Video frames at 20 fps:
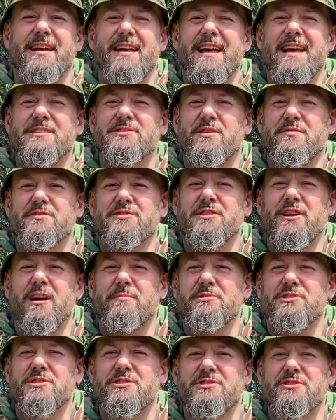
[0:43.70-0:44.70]
Airsoft
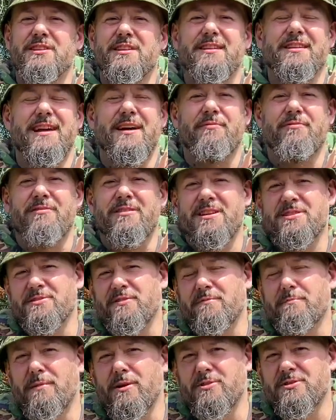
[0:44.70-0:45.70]
skirmishers and for
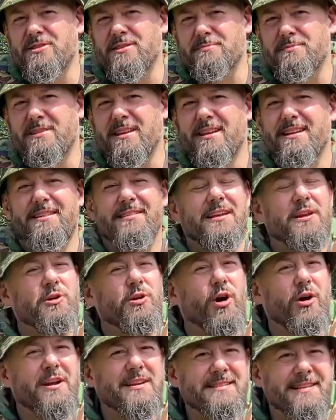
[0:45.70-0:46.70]
Airsoft milsims. They're
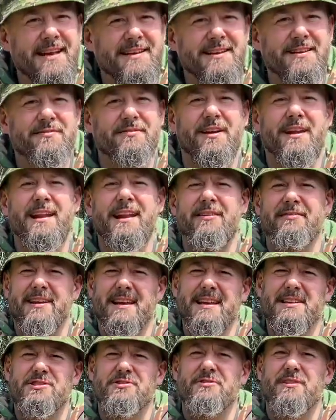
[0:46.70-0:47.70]
not intended for living
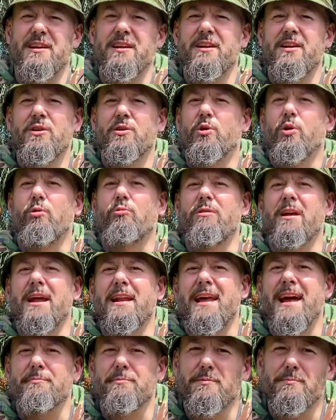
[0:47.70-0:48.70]
history or
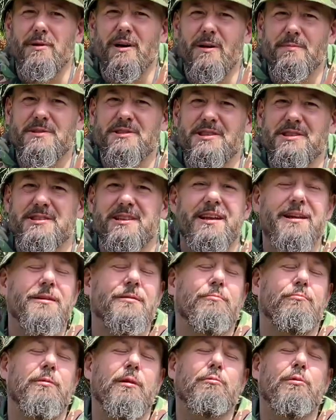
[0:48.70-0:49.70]
reenactment purposes.
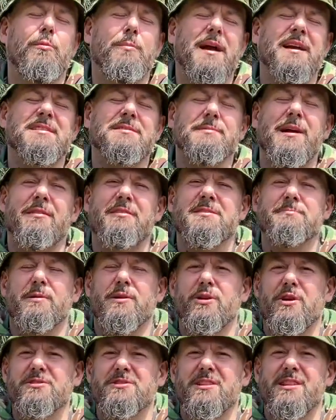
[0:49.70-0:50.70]
We will make some errors
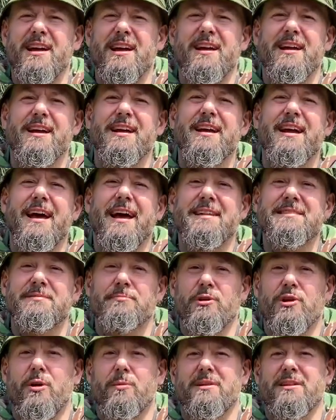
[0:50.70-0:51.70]
because of that, and some
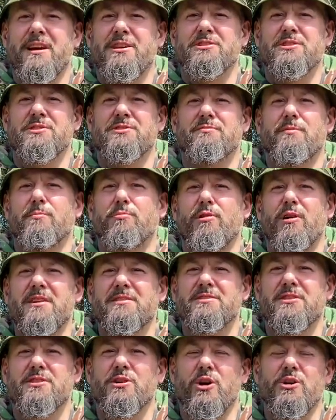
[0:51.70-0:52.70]
accommodations for price
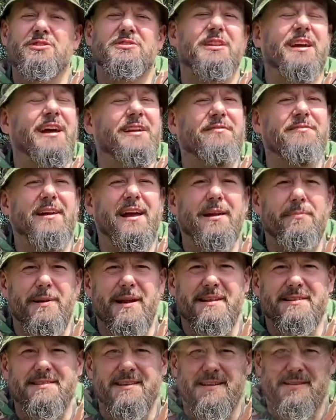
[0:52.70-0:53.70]
and cost and
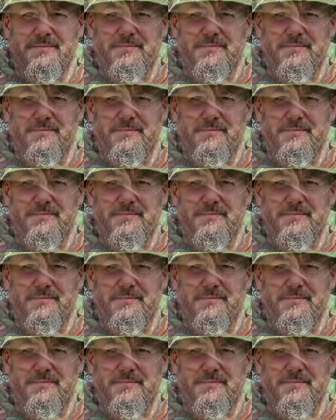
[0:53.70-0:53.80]
availability.